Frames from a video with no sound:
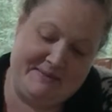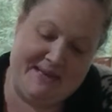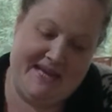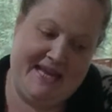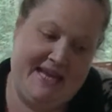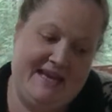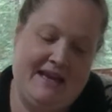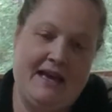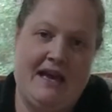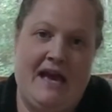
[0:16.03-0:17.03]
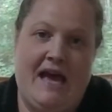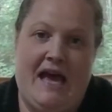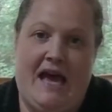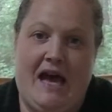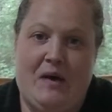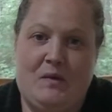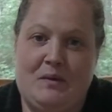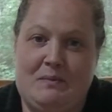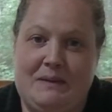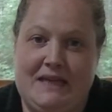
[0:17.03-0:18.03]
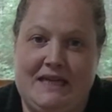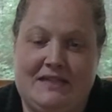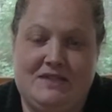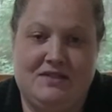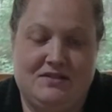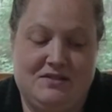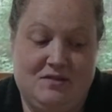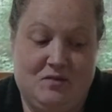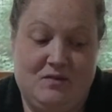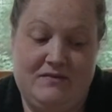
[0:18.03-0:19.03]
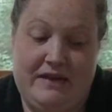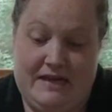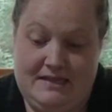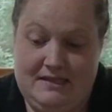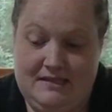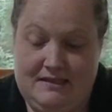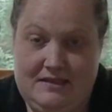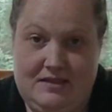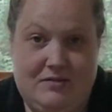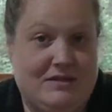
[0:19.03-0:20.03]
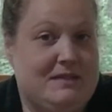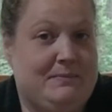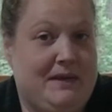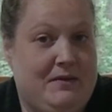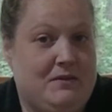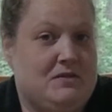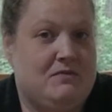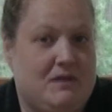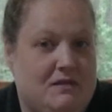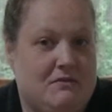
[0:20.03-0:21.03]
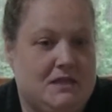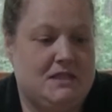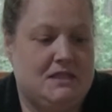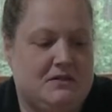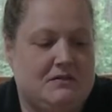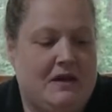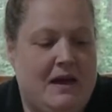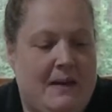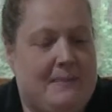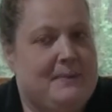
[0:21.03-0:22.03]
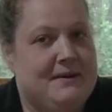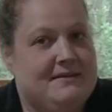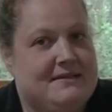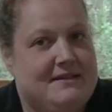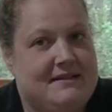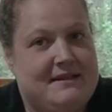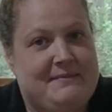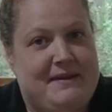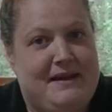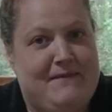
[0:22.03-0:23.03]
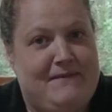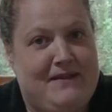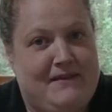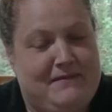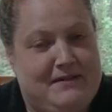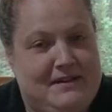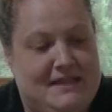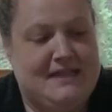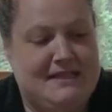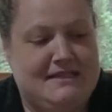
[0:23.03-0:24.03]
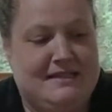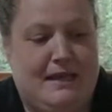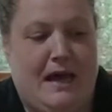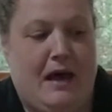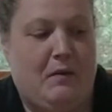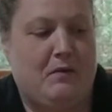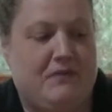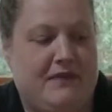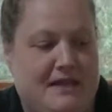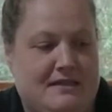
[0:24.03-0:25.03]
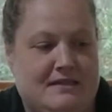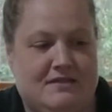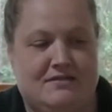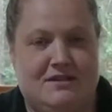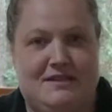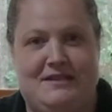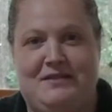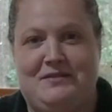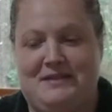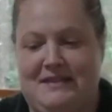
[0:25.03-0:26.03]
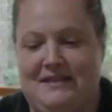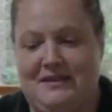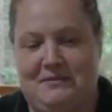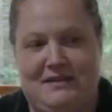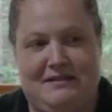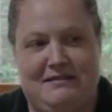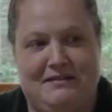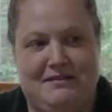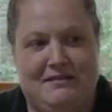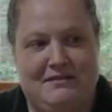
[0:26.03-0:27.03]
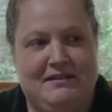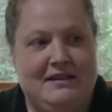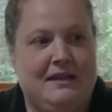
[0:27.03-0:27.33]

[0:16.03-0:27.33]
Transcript: making owl planters or vases. You get to pick which one you want to do. Personally, my favorite is the owl vase. They're just so silly with their little